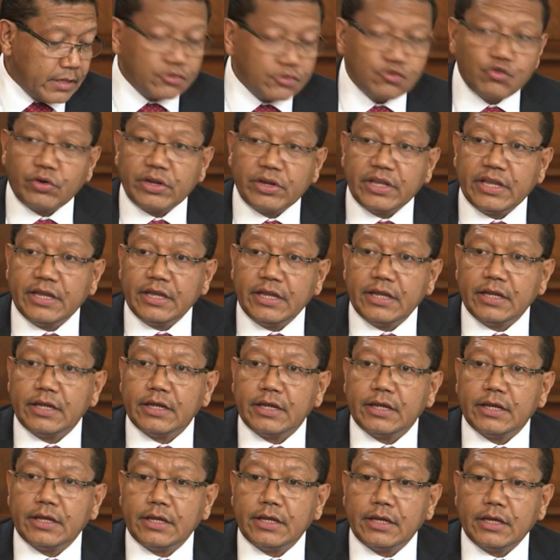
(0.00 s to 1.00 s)
3
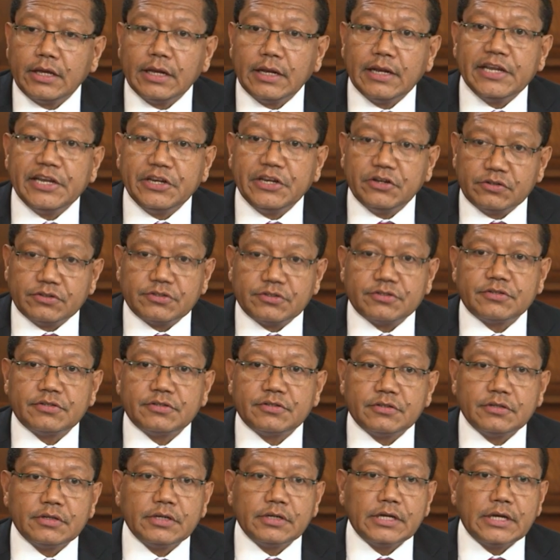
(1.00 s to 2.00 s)

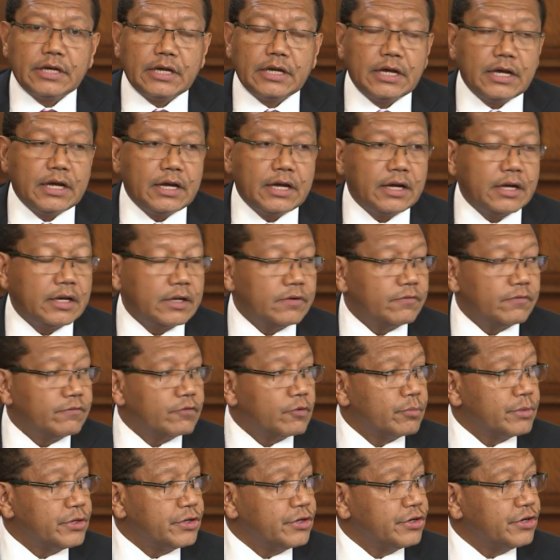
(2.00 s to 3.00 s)
leaders
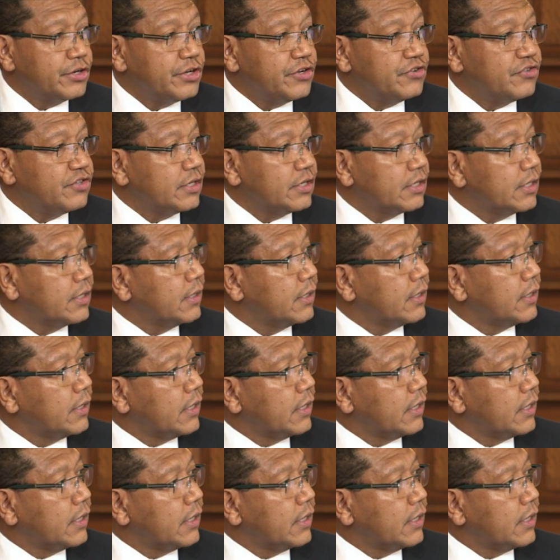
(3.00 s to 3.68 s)
from Indonesia,